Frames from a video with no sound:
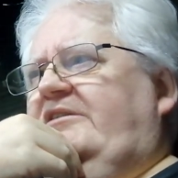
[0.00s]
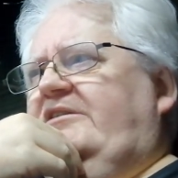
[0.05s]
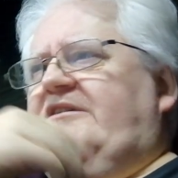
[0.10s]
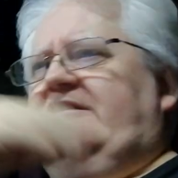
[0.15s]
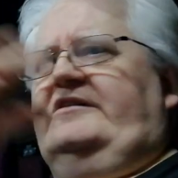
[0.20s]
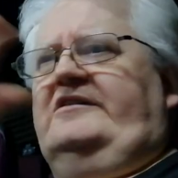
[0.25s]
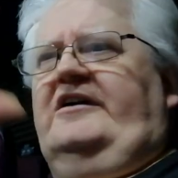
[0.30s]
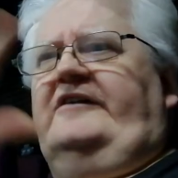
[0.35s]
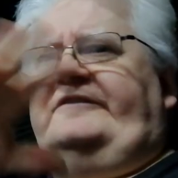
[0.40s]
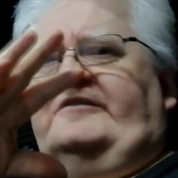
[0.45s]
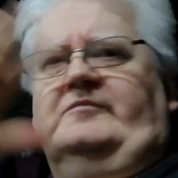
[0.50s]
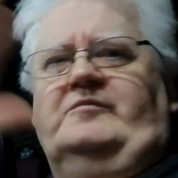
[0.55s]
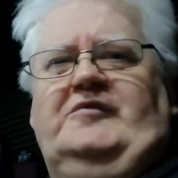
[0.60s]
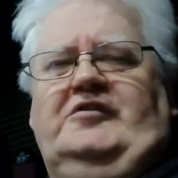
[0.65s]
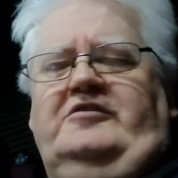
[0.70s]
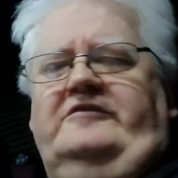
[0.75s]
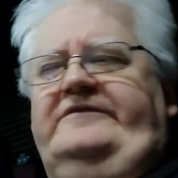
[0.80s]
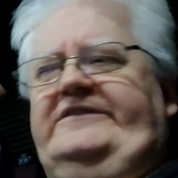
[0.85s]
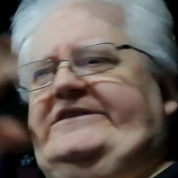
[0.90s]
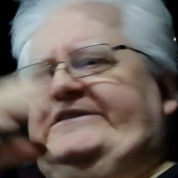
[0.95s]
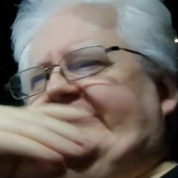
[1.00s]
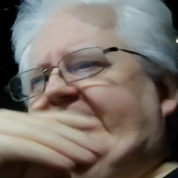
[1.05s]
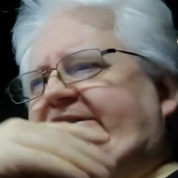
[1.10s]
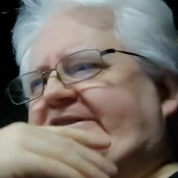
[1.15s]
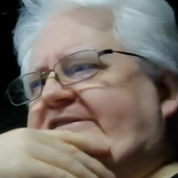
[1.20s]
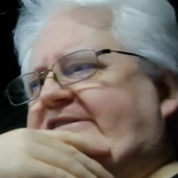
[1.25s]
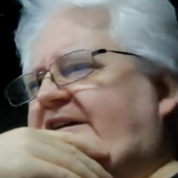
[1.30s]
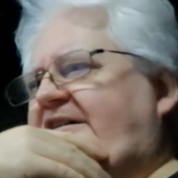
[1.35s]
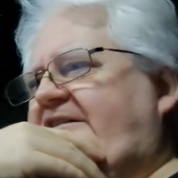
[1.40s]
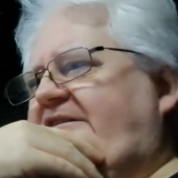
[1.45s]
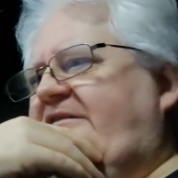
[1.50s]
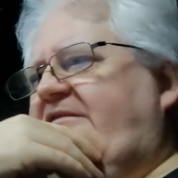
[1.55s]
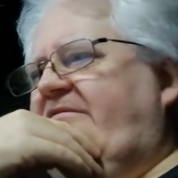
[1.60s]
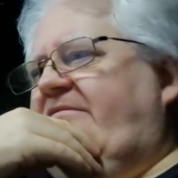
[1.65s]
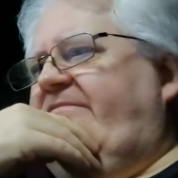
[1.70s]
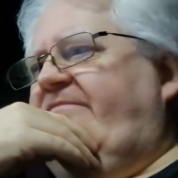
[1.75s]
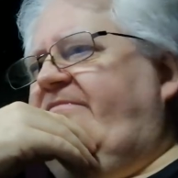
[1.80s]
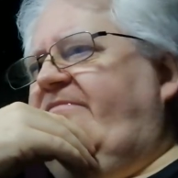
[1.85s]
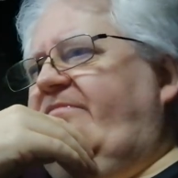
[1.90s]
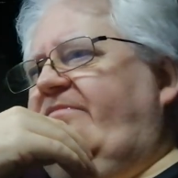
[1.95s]
you know, other movies he's done,
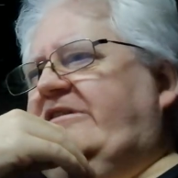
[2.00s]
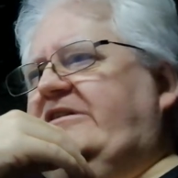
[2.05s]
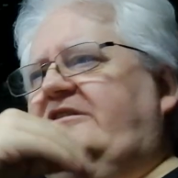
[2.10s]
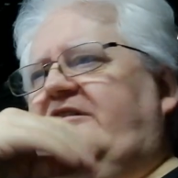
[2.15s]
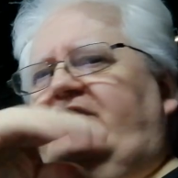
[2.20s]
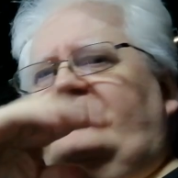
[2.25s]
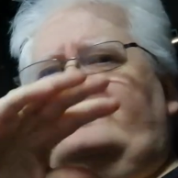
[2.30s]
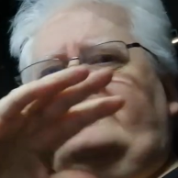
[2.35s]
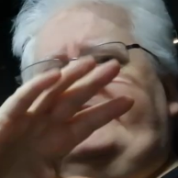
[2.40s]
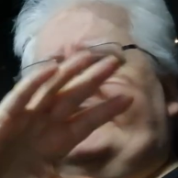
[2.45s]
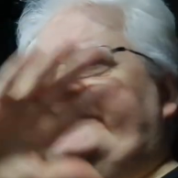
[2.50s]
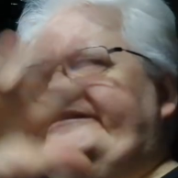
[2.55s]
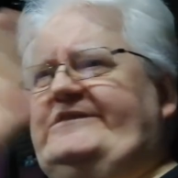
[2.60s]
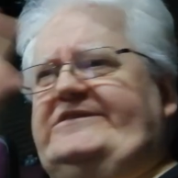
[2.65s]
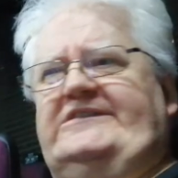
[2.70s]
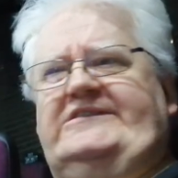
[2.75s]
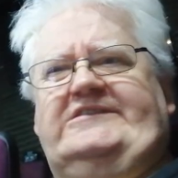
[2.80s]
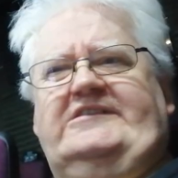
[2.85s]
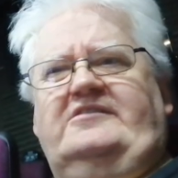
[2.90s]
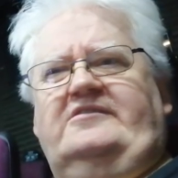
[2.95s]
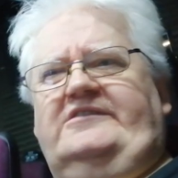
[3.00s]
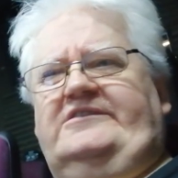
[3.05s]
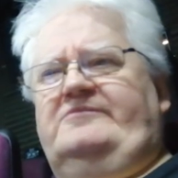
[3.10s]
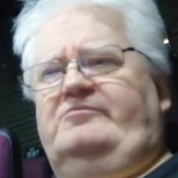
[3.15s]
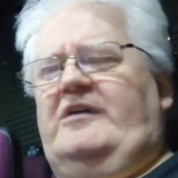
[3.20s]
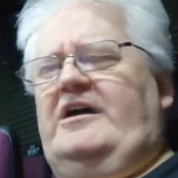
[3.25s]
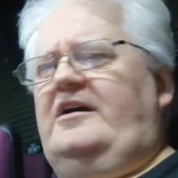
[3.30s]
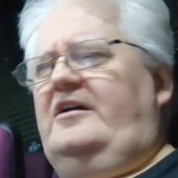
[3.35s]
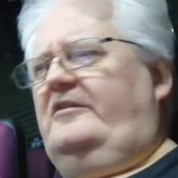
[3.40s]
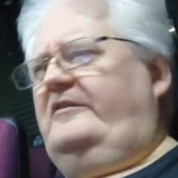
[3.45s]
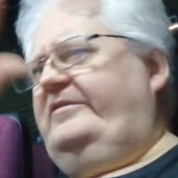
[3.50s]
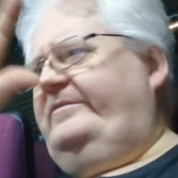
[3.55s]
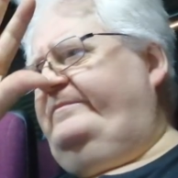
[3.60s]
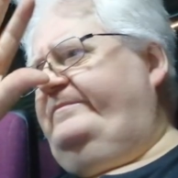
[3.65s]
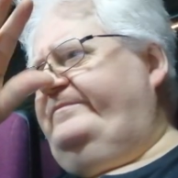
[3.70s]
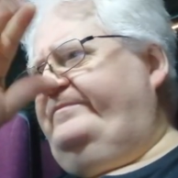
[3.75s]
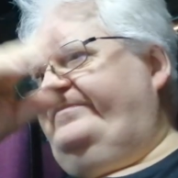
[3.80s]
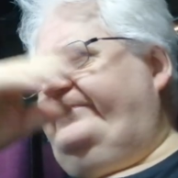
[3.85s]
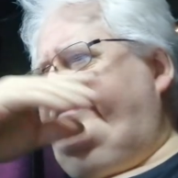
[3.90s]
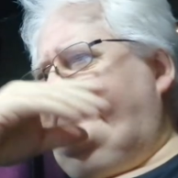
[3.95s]
and you know all those designs. Wow, and
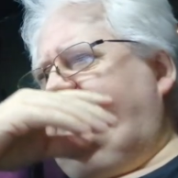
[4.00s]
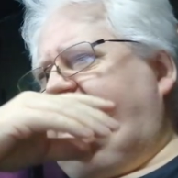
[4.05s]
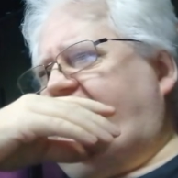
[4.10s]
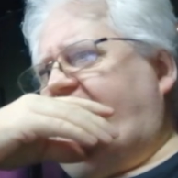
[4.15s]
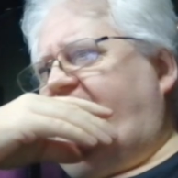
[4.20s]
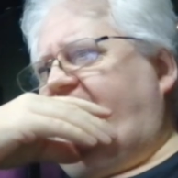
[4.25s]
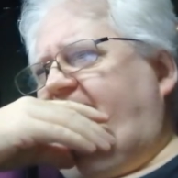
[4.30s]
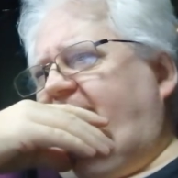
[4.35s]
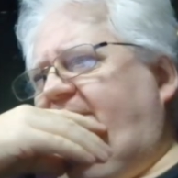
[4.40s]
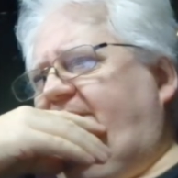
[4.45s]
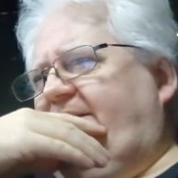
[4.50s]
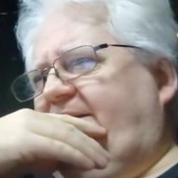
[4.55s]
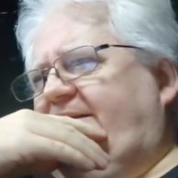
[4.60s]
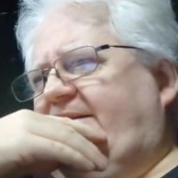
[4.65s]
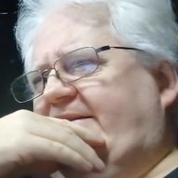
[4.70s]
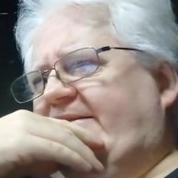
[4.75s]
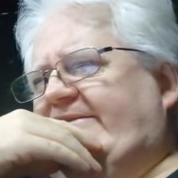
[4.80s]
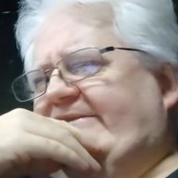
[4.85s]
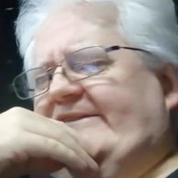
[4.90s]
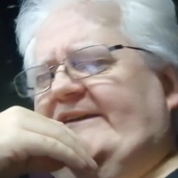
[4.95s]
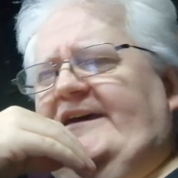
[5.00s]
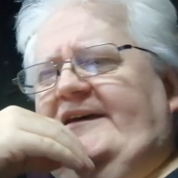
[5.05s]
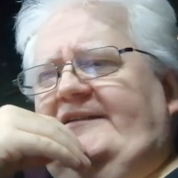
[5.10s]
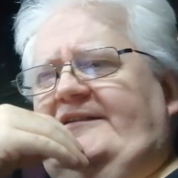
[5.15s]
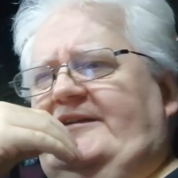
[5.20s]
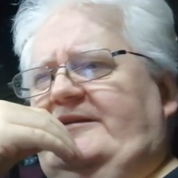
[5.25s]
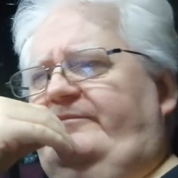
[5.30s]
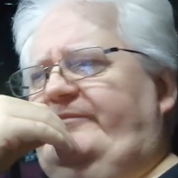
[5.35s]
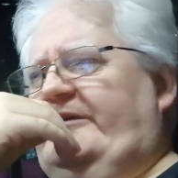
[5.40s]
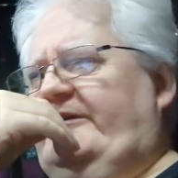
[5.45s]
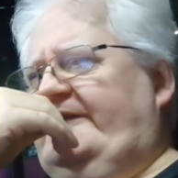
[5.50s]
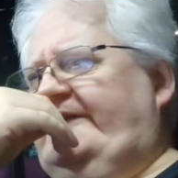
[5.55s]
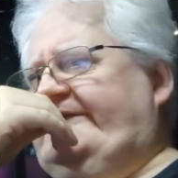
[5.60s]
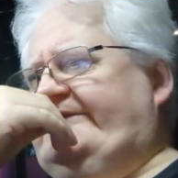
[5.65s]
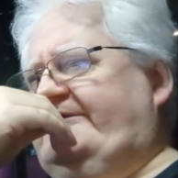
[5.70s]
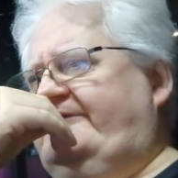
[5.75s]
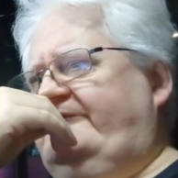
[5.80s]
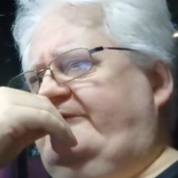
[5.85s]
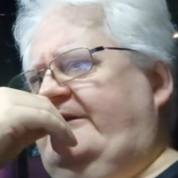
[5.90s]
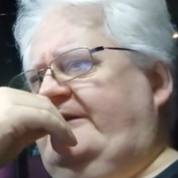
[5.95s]
he, he sadly
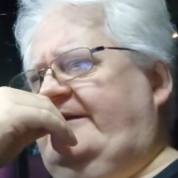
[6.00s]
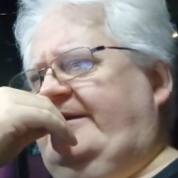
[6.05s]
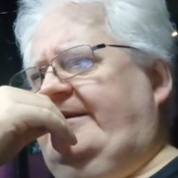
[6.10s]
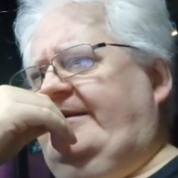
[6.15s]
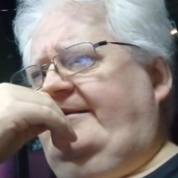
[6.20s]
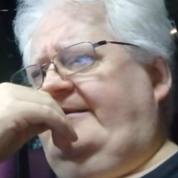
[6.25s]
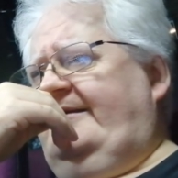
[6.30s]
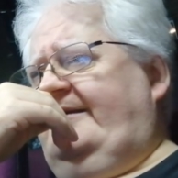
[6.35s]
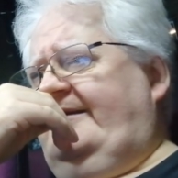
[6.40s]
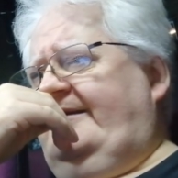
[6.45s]
passed away.